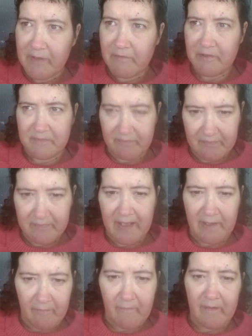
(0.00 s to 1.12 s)
was
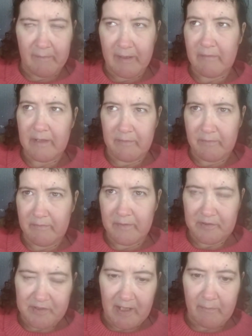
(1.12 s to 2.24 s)
beginning of the year, we
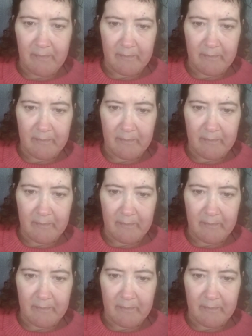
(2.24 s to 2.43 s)
just had